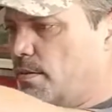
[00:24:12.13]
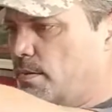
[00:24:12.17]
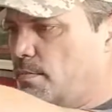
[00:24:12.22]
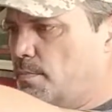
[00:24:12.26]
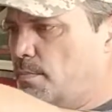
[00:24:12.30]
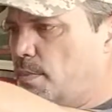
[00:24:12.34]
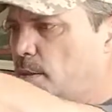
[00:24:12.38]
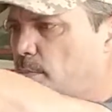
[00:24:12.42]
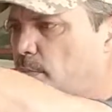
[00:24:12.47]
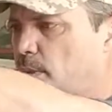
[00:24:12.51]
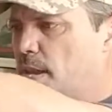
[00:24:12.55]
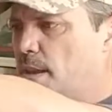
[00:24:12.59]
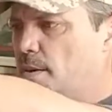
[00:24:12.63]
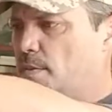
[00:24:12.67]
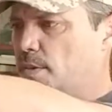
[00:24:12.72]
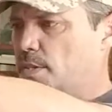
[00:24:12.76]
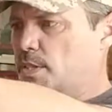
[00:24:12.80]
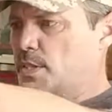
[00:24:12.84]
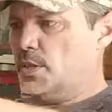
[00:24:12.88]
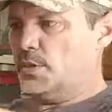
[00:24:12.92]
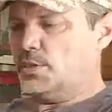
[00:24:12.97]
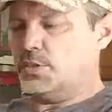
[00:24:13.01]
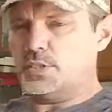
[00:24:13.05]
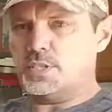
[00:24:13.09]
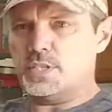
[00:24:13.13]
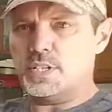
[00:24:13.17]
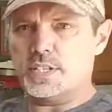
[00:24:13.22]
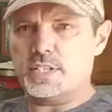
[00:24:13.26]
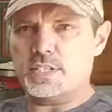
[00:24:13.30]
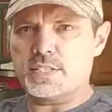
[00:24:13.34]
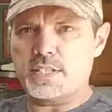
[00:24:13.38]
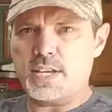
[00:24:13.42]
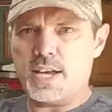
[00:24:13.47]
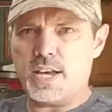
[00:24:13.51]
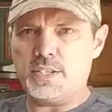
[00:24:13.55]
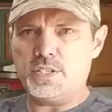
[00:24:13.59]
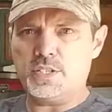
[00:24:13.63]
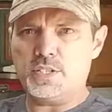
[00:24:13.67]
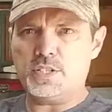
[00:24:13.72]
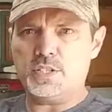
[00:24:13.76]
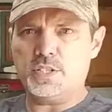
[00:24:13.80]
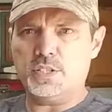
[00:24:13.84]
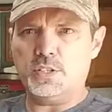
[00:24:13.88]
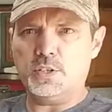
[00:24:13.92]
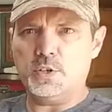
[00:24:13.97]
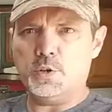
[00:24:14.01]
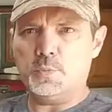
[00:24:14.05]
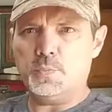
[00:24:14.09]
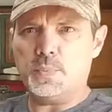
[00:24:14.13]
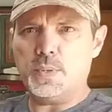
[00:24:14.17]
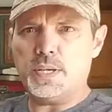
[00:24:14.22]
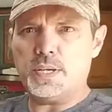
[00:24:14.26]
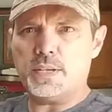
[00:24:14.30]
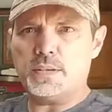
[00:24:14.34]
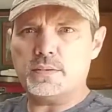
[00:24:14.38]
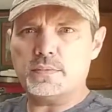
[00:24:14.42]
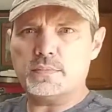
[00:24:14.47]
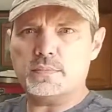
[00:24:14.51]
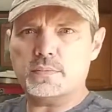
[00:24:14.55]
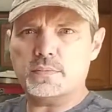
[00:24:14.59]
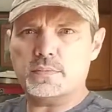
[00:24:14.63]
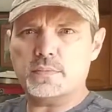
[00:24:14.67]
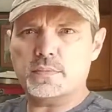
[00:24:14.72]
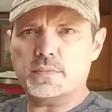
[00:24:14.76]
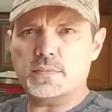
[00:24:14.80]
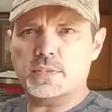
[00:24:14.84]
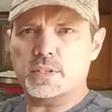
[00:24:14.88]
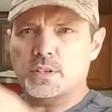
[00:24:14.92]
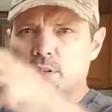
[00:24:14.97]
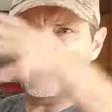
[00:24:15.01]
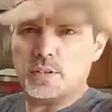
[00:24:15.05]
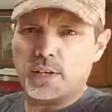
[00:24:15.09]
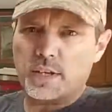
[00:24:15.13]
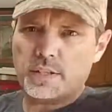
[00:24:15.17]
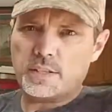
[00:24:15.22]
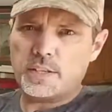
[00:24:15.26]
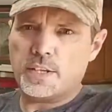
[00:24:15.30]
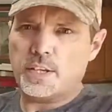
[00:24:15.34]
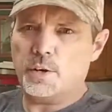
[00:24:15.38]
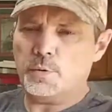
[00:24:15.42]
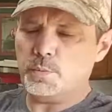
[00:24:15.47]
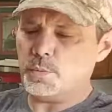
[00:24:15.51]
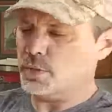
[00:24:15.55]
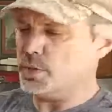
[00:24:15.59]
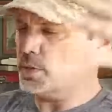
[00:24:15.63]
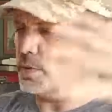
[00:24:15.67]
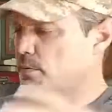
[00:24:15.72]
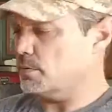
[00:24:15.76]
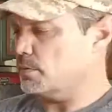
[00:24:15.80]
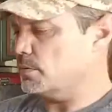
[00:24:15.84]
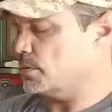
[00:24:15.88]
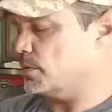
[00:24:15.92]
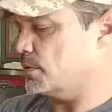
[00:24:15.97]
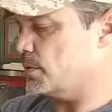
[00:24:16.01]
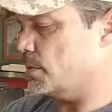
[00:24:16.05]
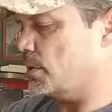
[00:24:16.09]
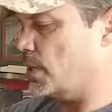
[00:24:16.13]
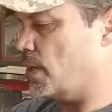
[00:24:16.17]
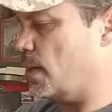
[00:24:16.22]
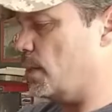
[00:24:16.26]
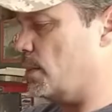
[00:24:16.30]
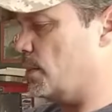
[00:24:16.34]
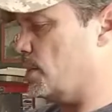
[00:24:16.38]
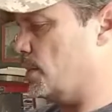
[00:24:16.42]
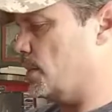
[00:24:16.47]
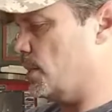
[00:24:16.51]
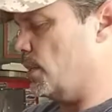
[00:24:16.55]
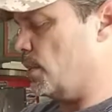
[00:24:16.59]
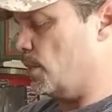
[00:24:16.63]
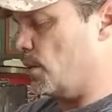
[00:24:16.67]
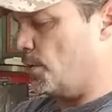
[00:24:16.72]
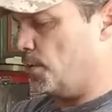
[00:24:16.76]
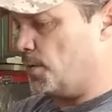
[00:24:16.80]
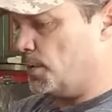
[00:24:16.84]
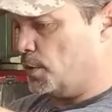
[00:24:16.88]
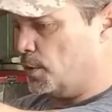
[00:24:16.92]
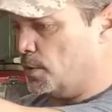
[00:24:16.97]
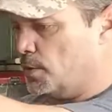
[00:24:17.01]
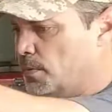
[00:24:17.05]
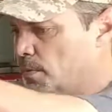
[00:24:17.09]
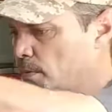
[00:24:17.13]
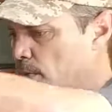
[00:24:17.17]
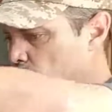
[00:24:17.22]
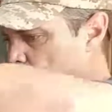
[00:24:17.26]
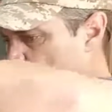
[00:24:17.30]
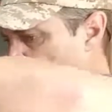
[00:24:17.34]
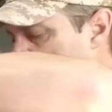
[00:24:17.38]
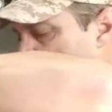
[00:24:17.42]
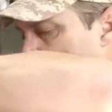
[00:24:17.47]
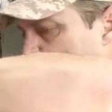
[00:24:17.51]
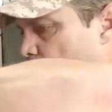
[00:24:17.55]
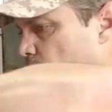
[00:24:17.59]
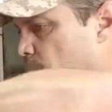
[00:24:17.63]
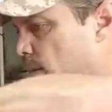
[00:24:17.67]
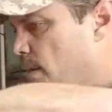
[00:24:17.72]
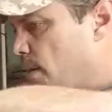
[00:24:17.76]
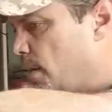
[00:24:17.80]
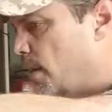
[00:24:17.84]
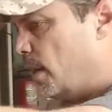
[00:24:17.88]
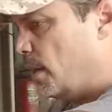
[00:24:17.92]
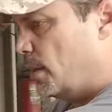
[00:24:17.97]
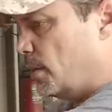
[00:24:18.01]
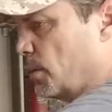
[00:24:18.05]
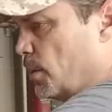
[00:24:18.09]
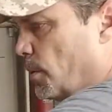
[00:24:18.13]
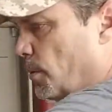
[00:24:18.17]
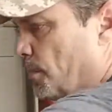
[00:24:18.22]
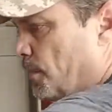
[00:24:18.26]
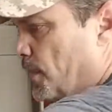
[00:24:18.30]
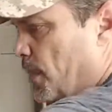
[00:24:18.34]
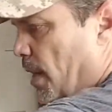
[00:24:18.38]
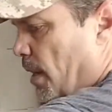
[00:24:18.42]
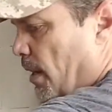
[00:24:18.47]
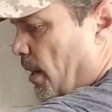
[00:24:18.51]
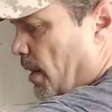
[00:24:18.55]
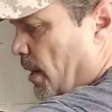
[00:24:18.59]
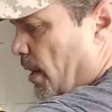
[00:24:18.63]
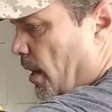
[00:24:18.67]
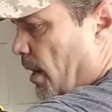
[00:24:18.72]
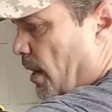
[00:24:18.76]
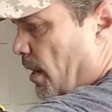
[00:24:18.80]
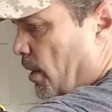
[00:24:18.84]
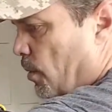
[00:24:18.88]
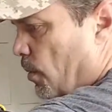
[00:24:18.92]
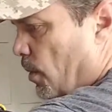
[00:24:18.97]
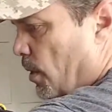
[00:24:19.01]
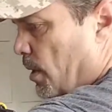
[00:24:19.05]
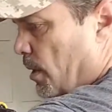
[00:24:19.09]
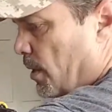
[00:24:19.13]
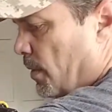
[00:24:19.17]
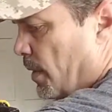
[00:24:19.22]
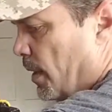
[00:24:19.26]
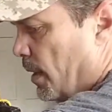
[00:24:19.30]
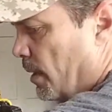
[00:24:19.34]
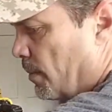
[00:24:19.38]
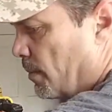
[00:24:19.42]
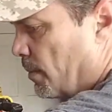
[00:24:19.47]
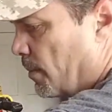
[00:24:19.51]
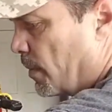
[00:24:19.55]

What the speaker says: maybe have it tilted to the side just a little bit, you know, like the helmet's slid off a little. I don't know. I gotta work on that.